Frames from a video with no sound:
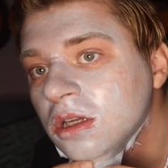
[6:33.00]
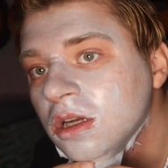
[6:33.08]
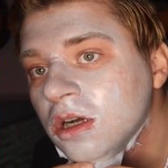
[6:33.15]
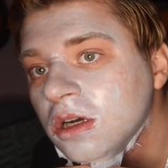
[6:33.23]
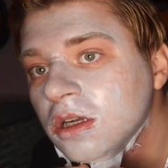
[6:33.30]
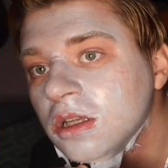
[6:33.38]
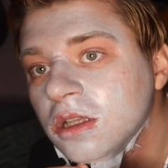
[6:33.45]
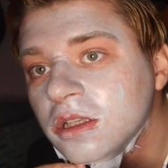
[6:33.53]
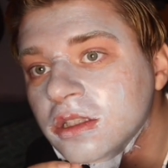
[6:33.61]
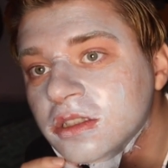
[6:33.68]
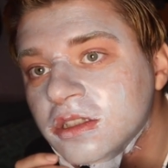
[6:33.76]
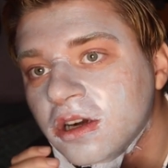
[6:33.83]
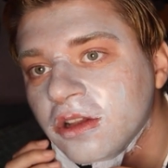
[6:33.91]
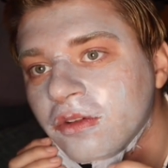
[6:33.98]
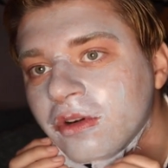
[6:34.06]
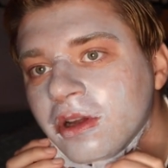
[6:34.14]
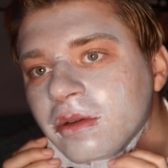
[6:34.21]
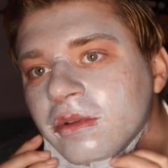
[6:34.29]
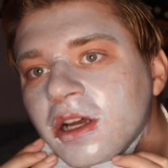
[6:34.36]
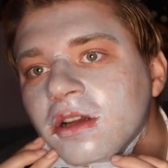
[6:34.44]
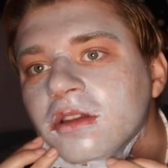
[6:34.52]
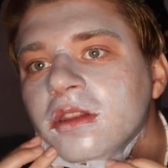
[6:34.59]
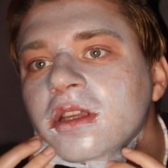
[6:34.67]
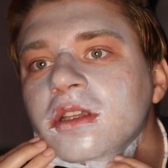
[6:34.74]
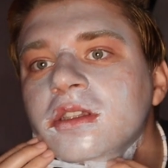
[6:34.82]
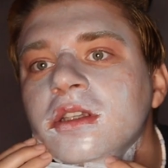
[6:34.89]
Oh, it's starting to rip. I don't
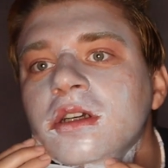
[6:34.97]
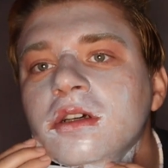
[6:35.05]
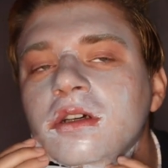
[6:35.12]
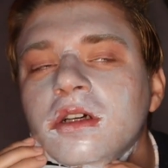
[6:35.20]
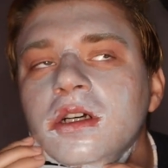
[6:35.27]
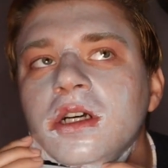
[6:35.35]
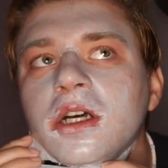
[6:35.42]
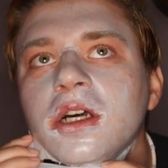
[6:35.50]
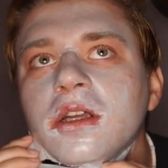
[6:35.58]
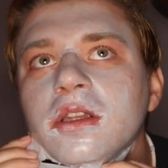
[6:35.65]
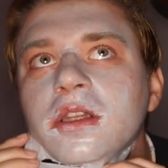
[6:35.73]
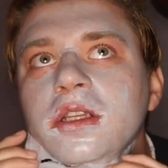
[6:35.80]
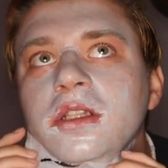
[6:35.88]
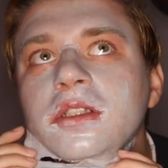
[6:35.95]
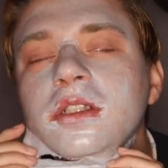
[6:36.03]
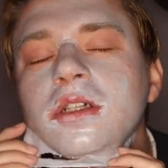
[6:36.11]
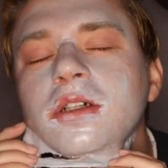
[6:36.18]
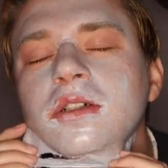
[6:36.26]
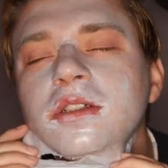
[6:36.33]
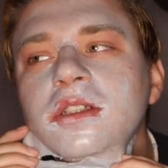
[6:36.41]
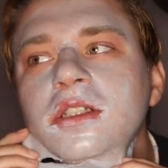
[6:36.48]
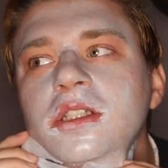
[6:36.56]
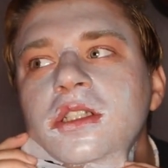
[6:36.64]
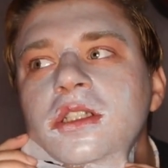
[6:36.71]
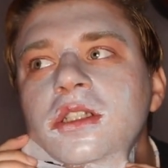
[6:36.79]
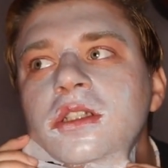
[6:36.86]
think so, I don't think so.
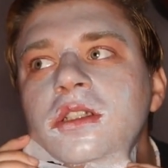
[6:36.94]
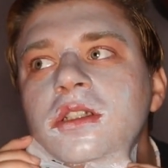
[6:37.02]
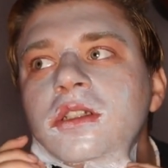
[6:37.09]
Eee.